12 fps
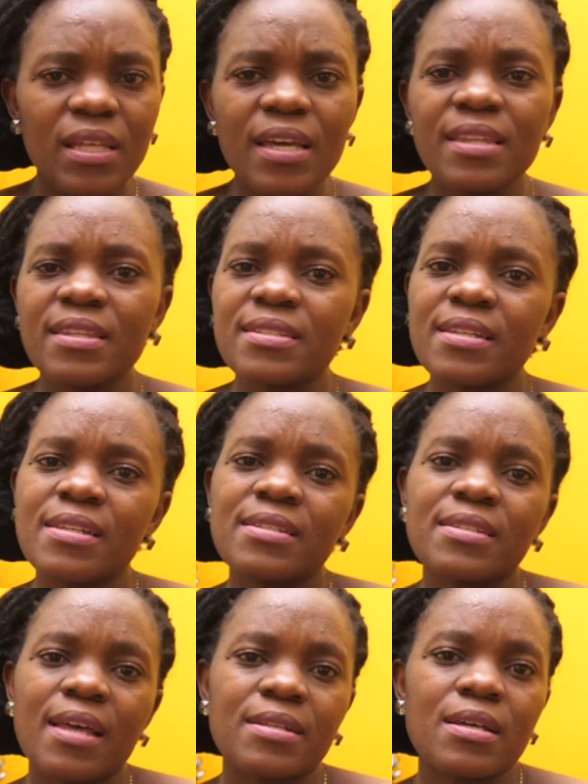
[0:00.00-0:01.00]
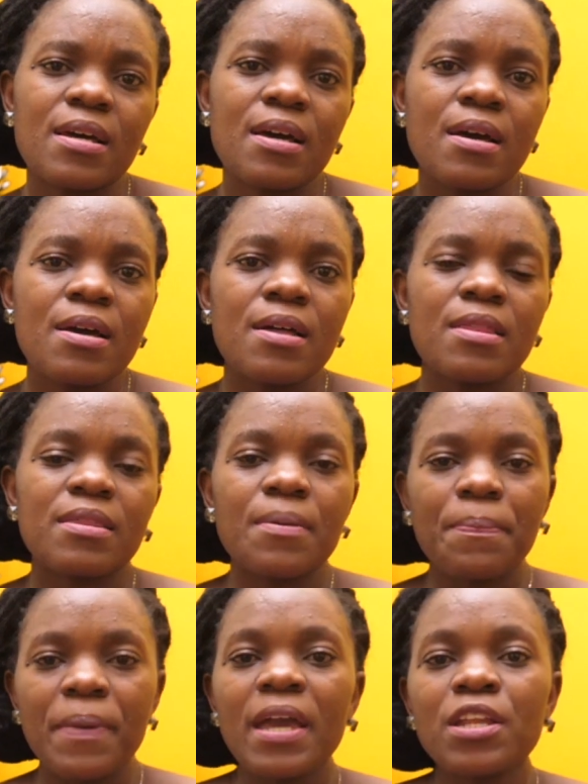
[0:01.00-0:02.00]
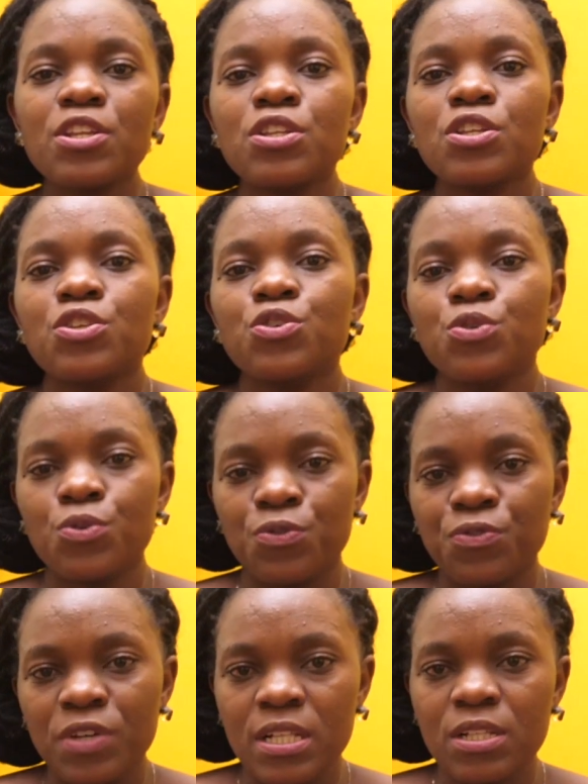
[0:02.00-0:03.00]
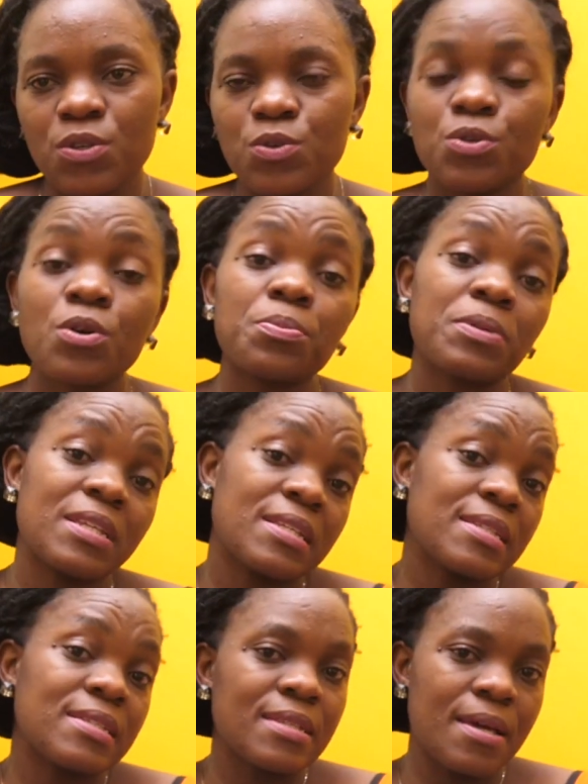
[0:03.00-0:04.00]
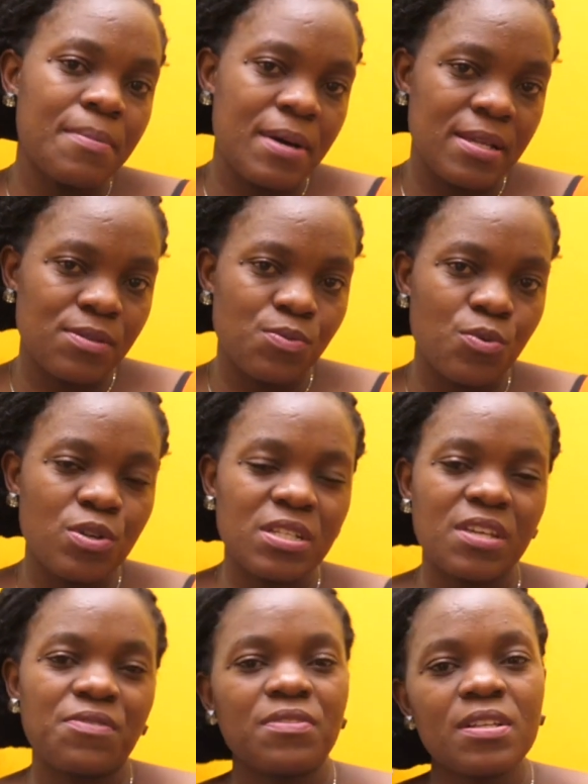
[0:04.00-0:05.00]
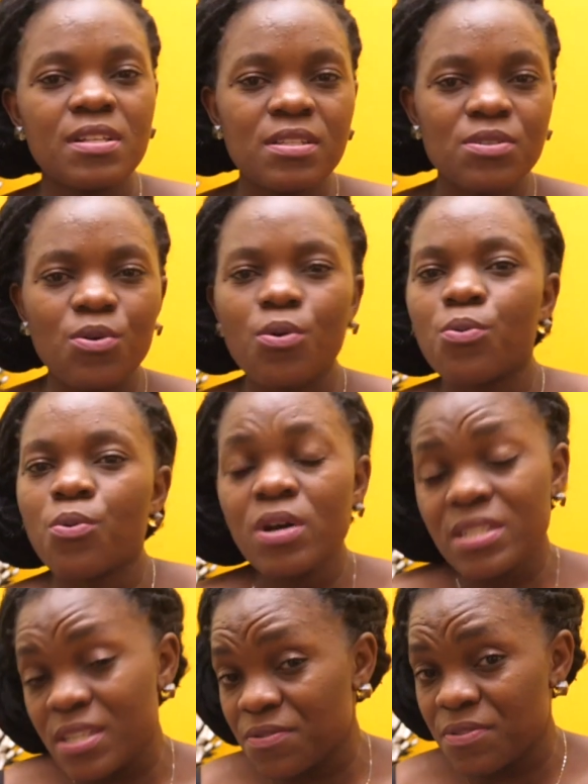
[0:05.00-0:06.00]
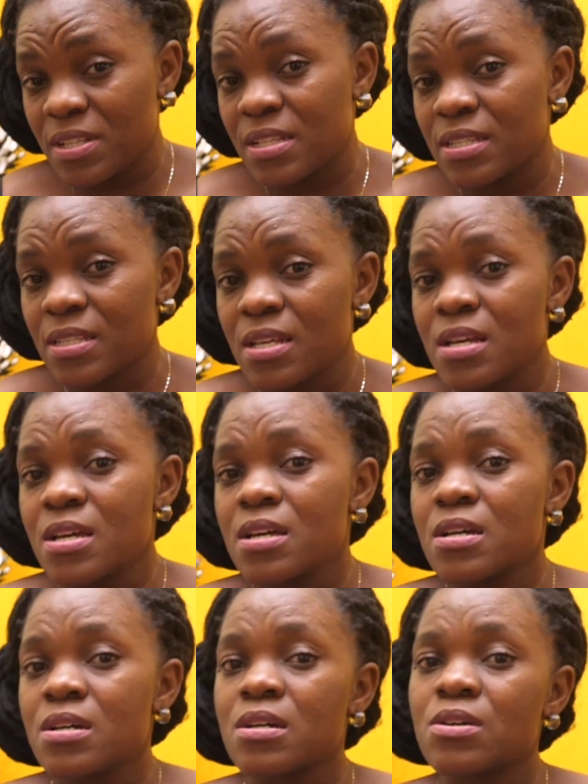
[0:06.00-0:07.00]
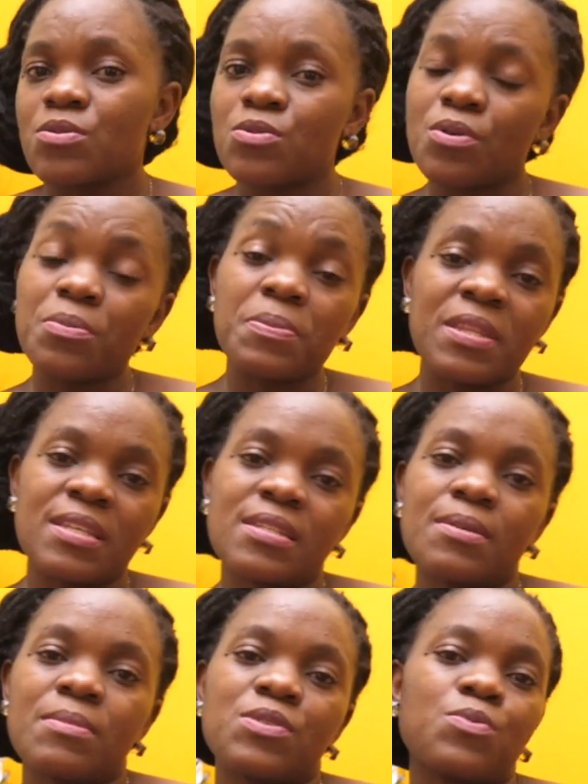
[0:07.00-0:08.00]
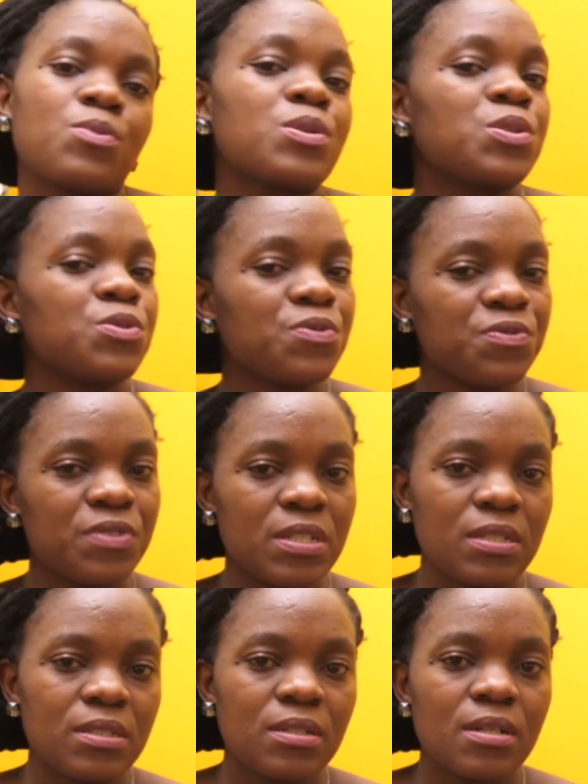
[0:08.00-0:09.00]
In the sense that the pain you feel could not be the same as what he feels, or what he feels could not be the same as what you feel.